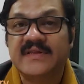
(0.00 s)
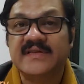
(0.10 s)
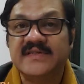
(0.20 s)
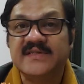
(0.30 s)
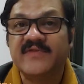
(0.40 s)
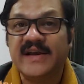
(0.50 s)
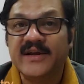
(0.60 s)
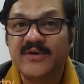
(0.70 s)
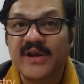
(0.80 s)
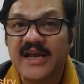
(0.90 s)
This is where,
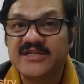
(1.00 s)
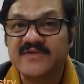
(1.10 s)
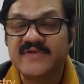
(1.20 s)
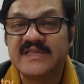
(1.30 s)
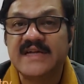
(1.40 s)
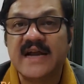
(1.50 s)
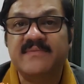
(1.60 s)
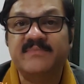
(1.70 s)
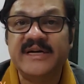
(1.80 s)
in correlation with that,